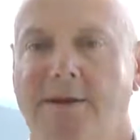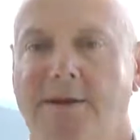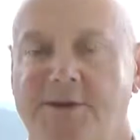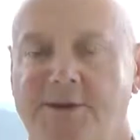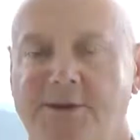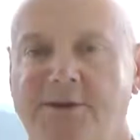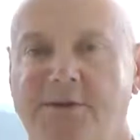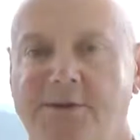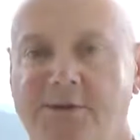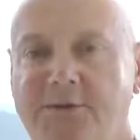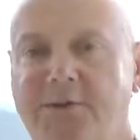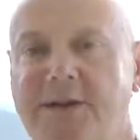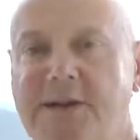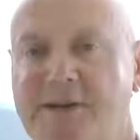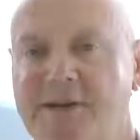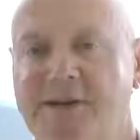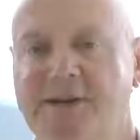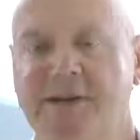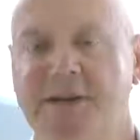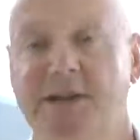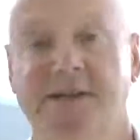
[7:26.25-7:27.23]
to reach
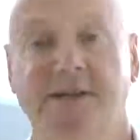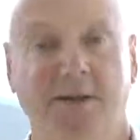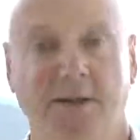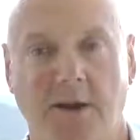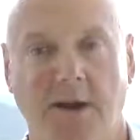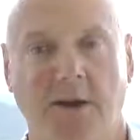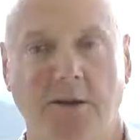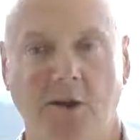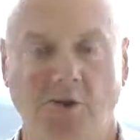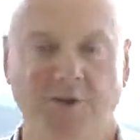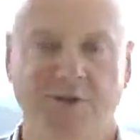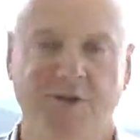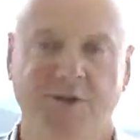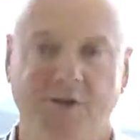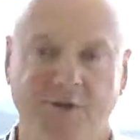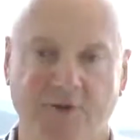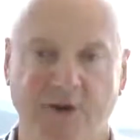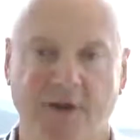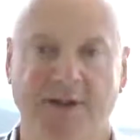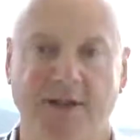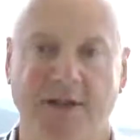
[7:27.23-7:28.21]
success. Not just
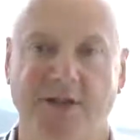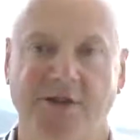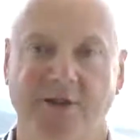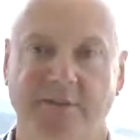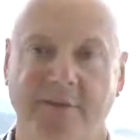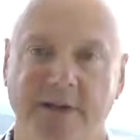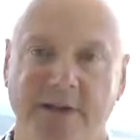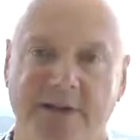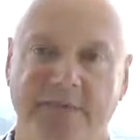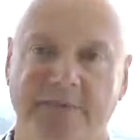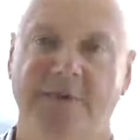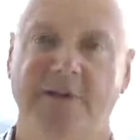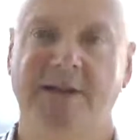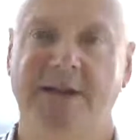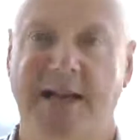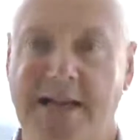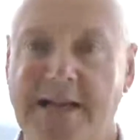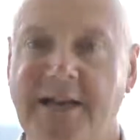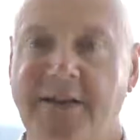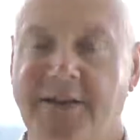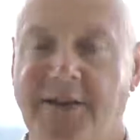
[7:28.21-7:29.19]
in trading, actually, but
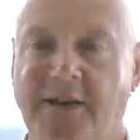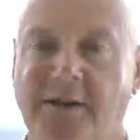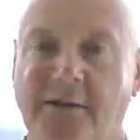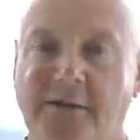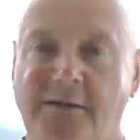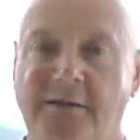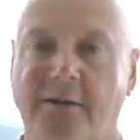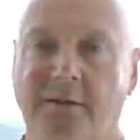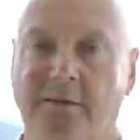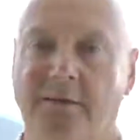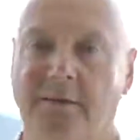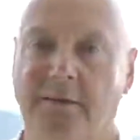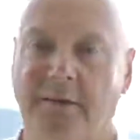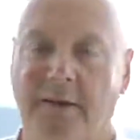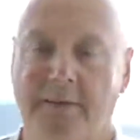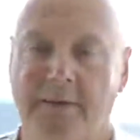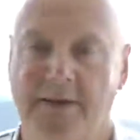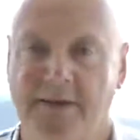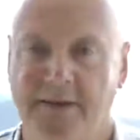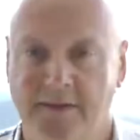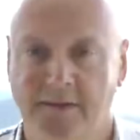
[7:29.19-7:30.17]
virtually anything.
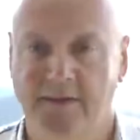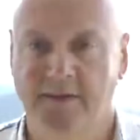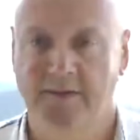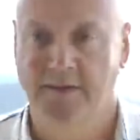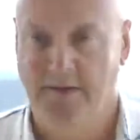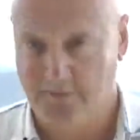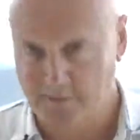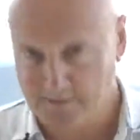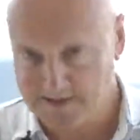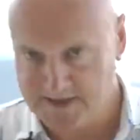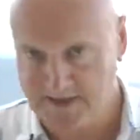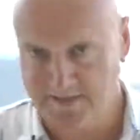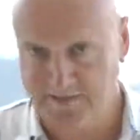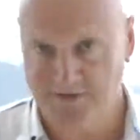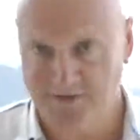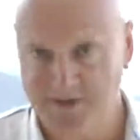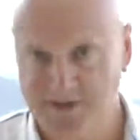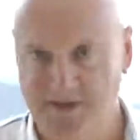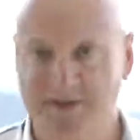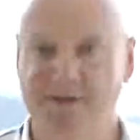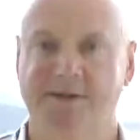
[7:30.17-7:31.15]
There will be
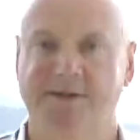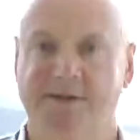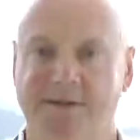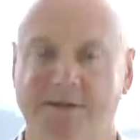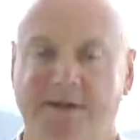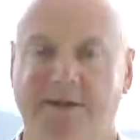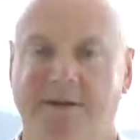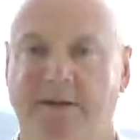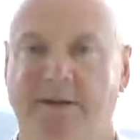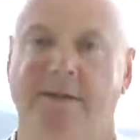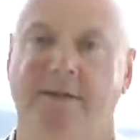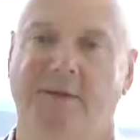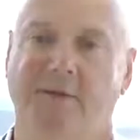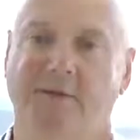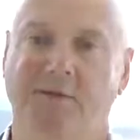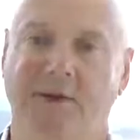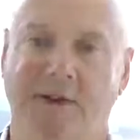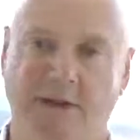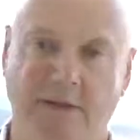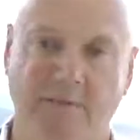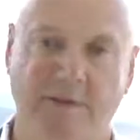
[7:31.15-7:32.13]
differences in the
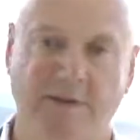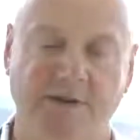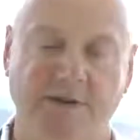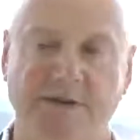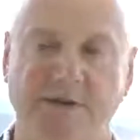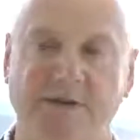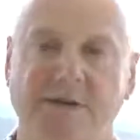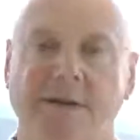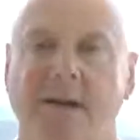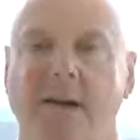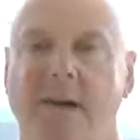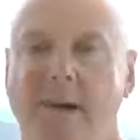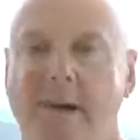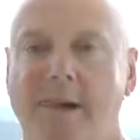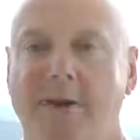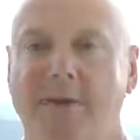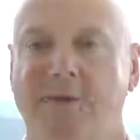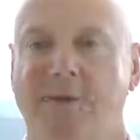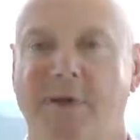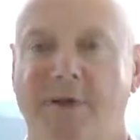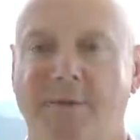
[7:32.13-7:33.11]
trading business
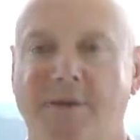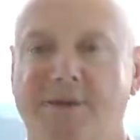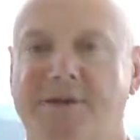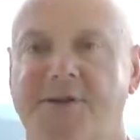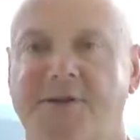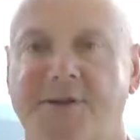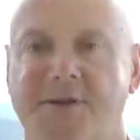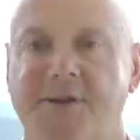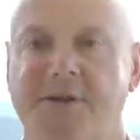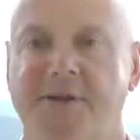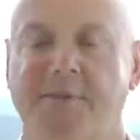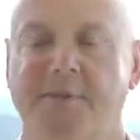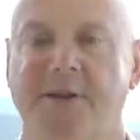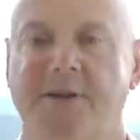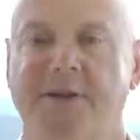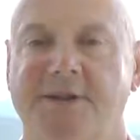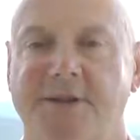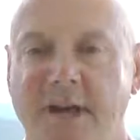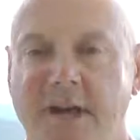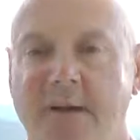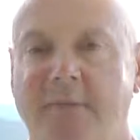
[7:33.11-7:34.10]
to other businesses, but
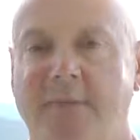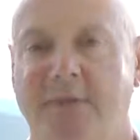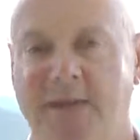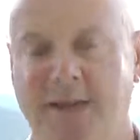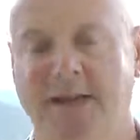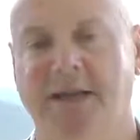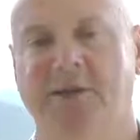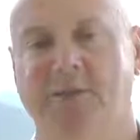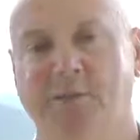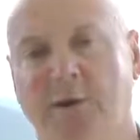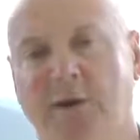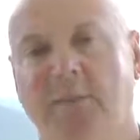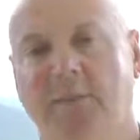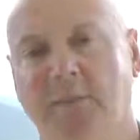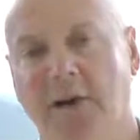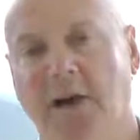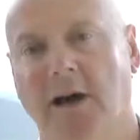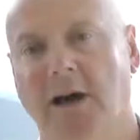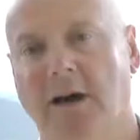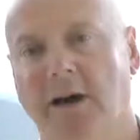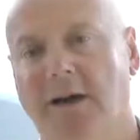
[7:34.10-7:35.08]
the same things will
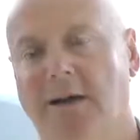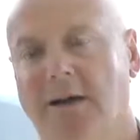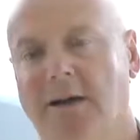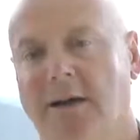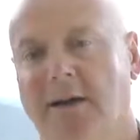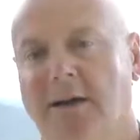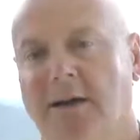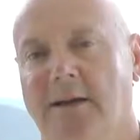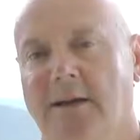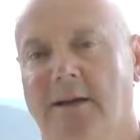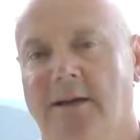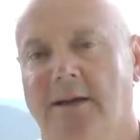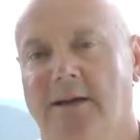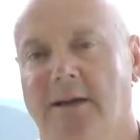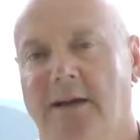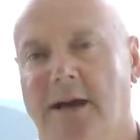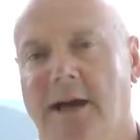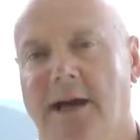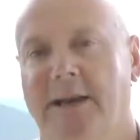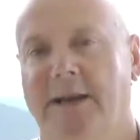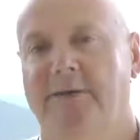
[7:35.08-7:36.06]
apply.
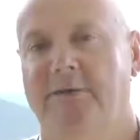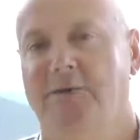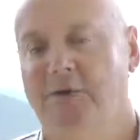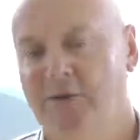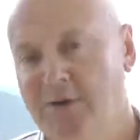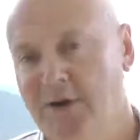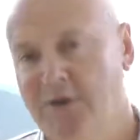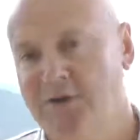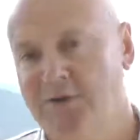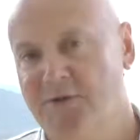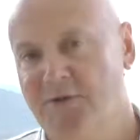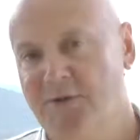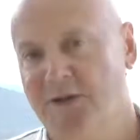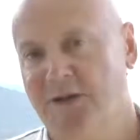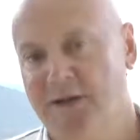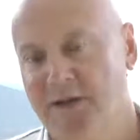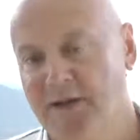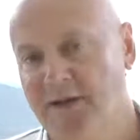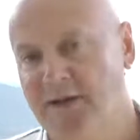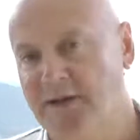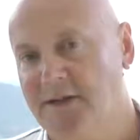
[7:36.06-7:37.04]
And if you do those 3
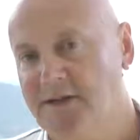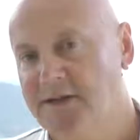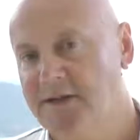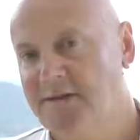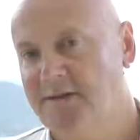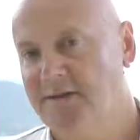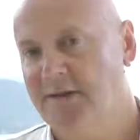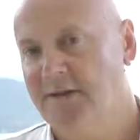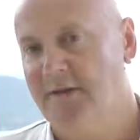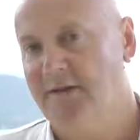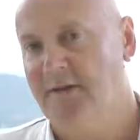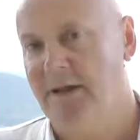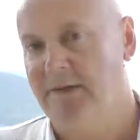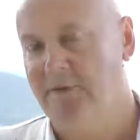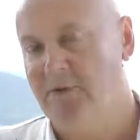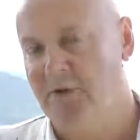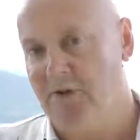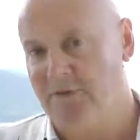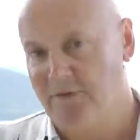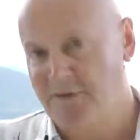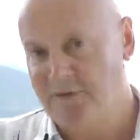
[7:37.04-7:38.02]
things,
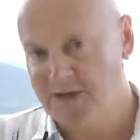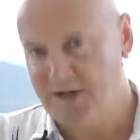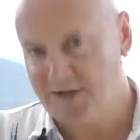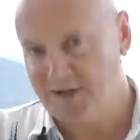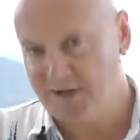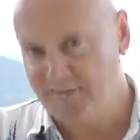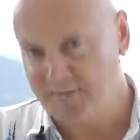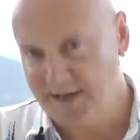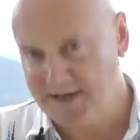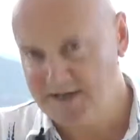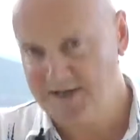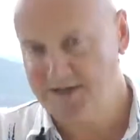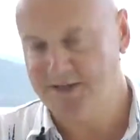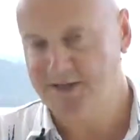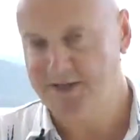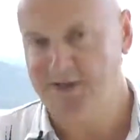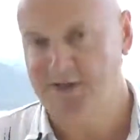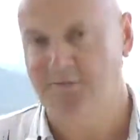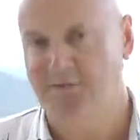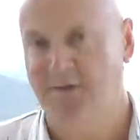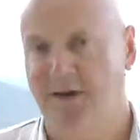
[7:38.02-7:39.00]
if you set the
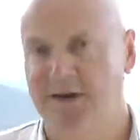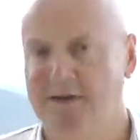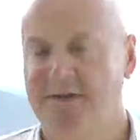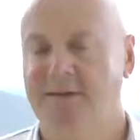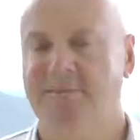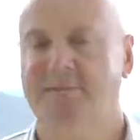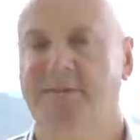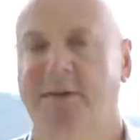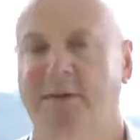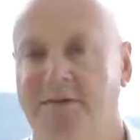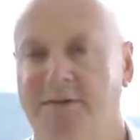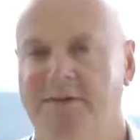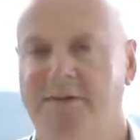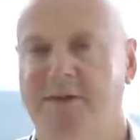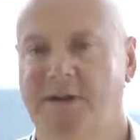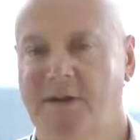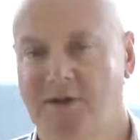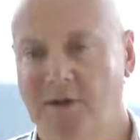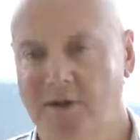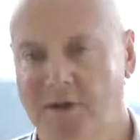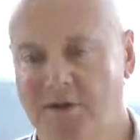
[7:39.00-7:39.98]
bases right, the
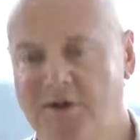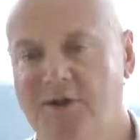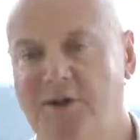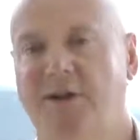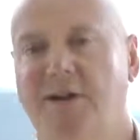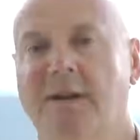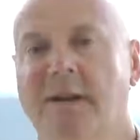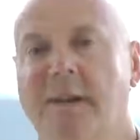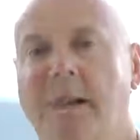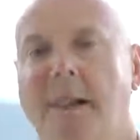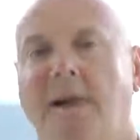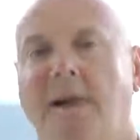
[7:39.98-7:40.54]
psychology,